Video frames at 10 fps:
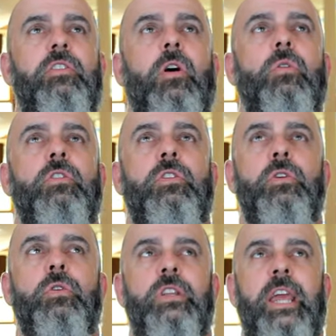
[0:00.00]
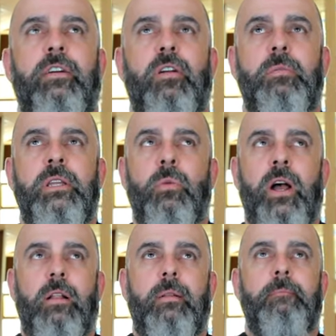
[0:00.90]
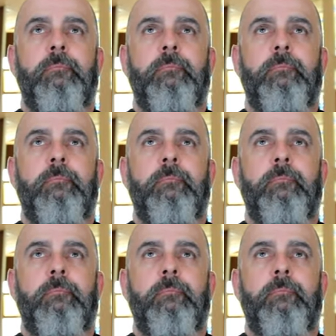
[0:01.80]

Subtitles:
don't do terribly well